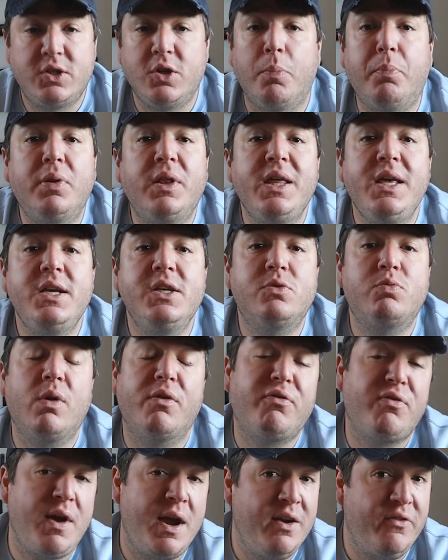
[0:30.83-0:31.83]
So please
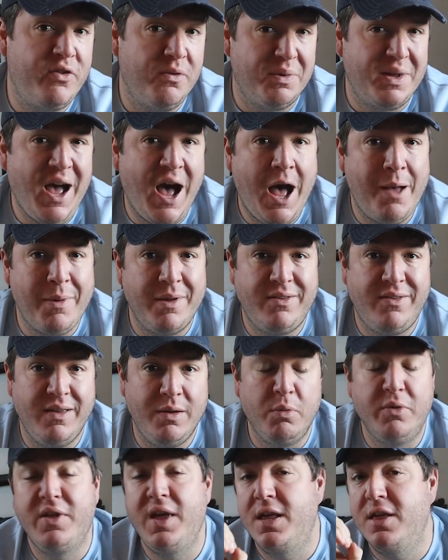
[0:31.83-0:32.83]
refrain from
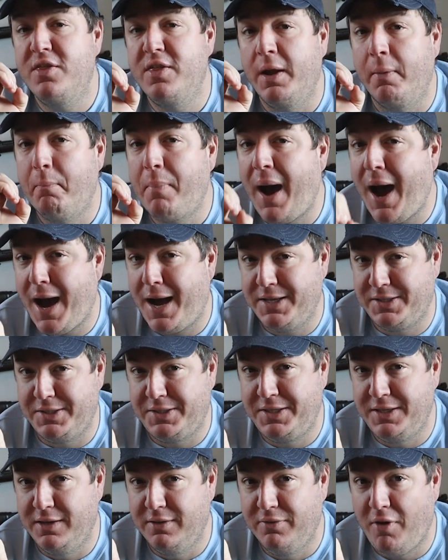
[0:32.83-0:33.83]
commenting with anything
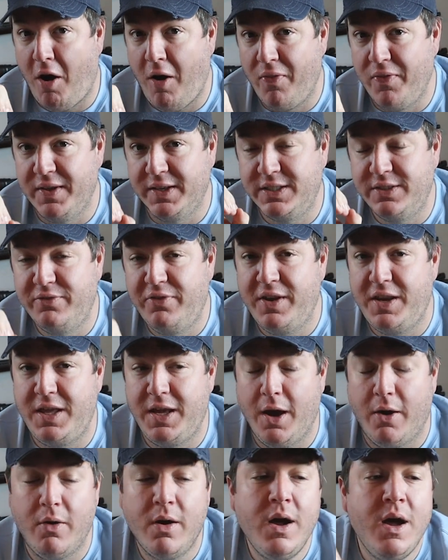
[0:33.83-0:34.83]
positive on this
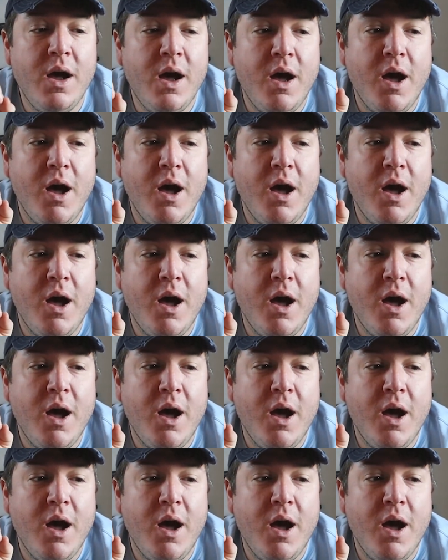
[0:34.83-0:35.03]
video